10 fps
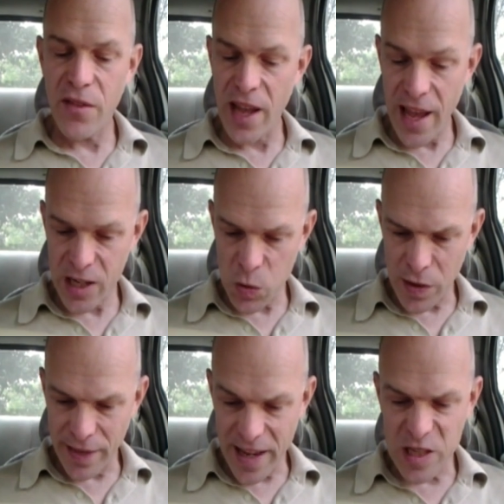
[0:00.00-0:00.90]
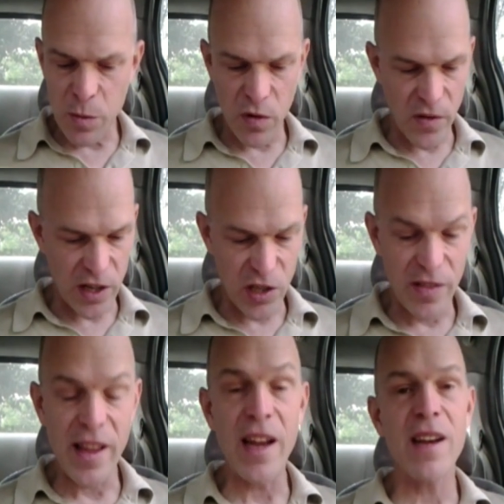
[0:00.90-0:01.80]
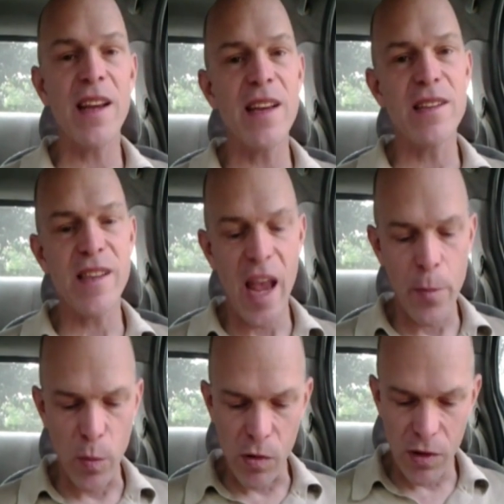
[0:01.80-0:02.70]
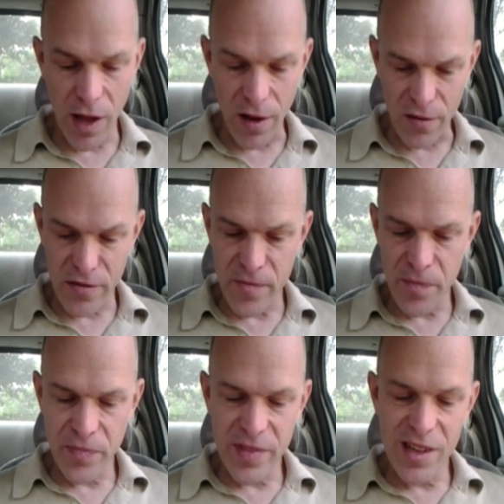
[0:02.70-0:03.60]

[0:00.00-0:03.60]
if he acts with less perfection than he is capable of.